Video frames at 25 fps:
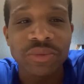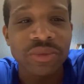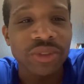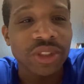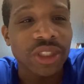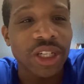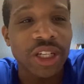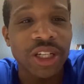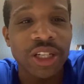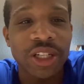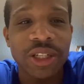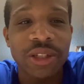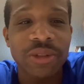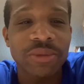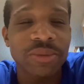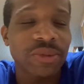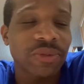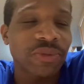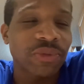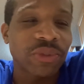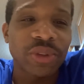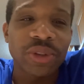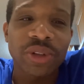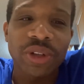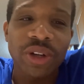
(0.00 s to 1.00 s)

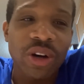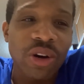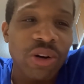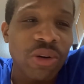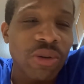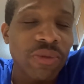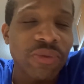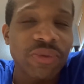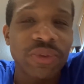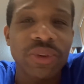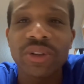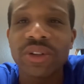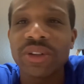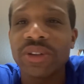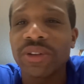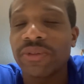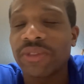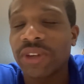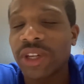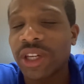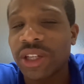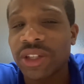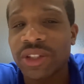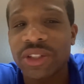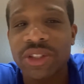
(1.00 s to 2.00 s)
For home field
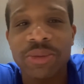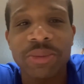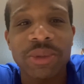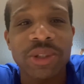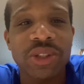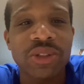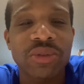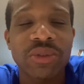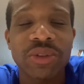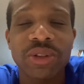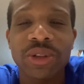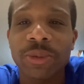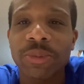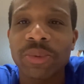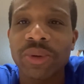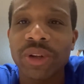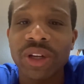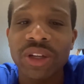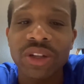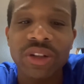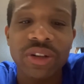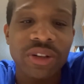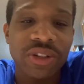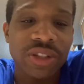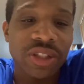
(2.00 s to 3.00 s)
advantage, man, during the
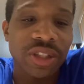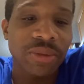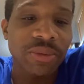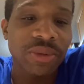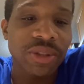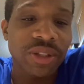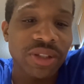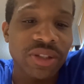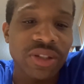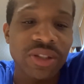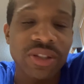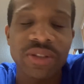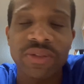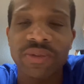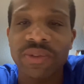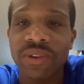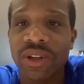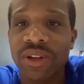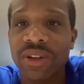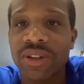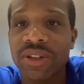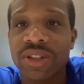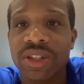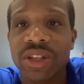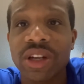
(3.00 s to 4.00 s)
playoffs. I mean, this is
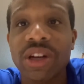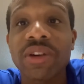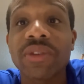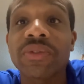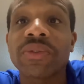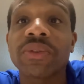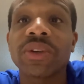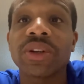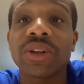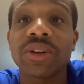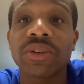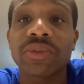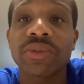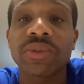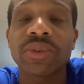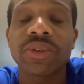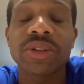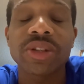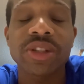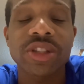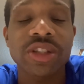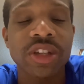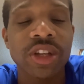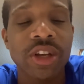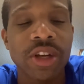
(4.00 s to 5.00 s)
very tough here for
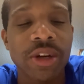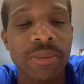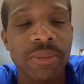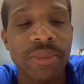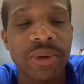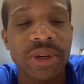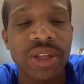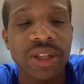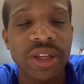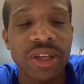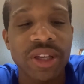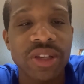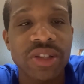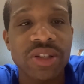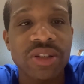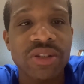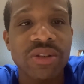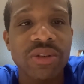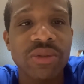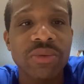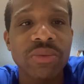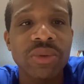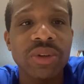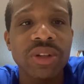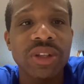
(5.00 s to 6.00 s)
us, but it's
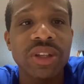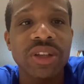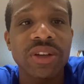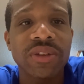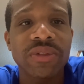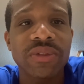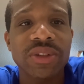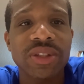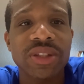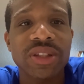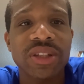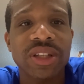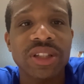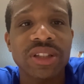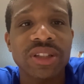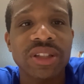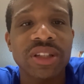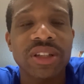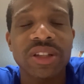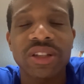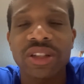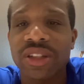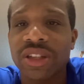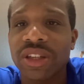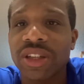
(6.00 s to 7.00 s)
going to really give us, I
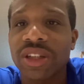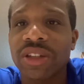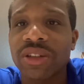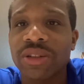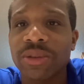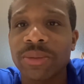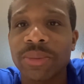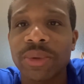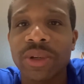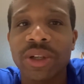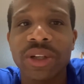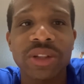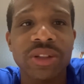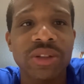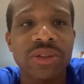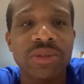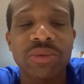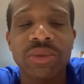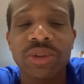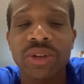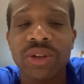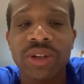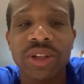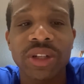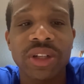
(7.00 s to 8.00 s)
think, a kick in the butt and a
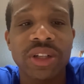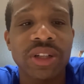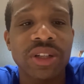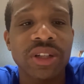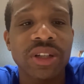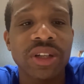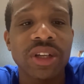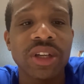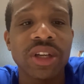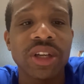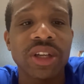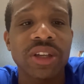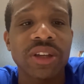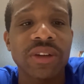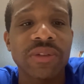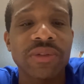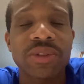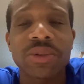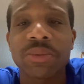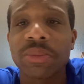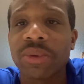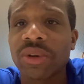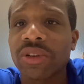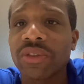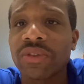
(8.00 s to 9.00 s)
rear end and give
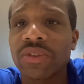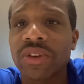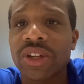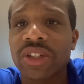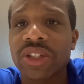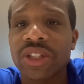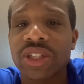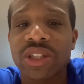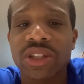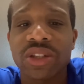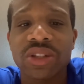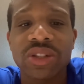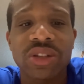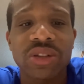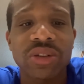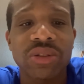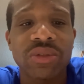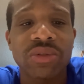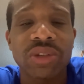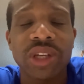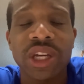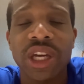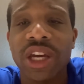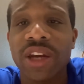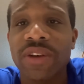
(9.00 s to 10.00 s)
us motivation to
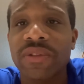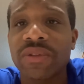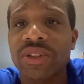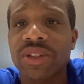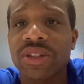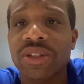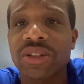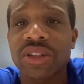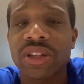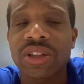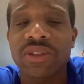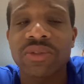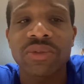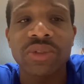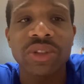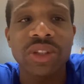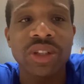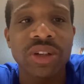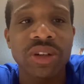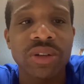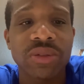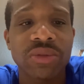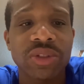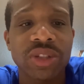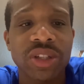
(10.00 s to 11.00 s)
continue to have a successful
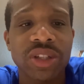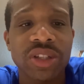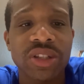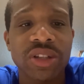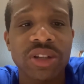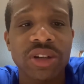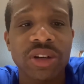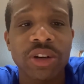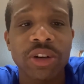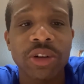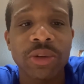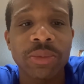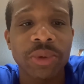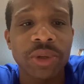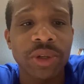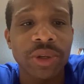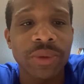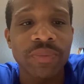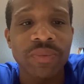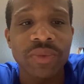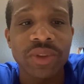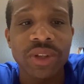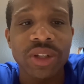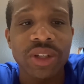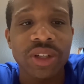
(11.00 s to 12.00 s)
year. Justin
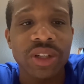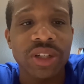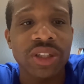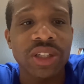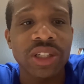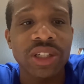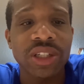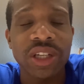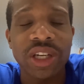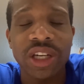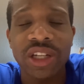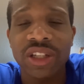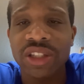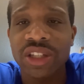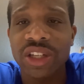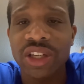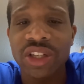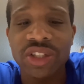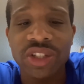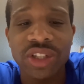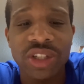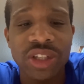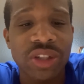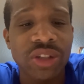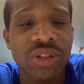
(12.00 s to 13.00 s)
Herbert, Keenan Allen,
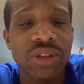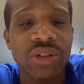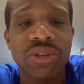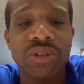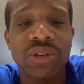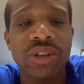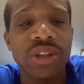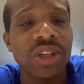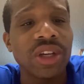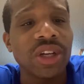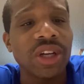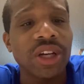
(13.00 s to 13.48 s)
KJ Hill,